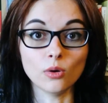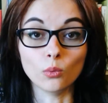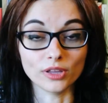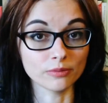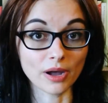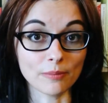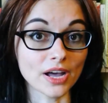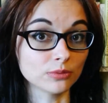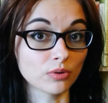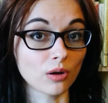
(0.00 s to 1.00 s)
with my
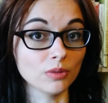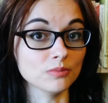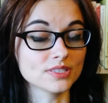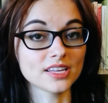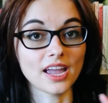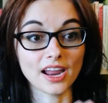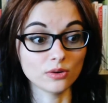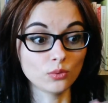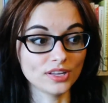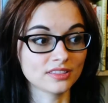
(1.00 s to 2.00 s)
math problems
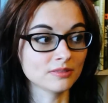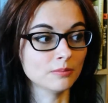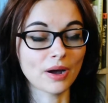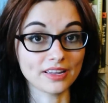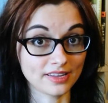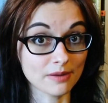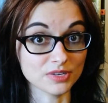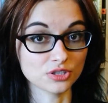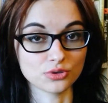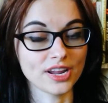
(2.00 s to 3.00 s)
and with my
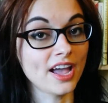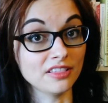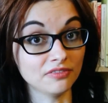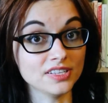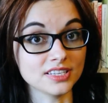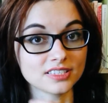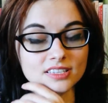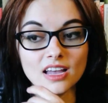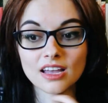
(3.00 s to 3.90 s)
chemistry and physics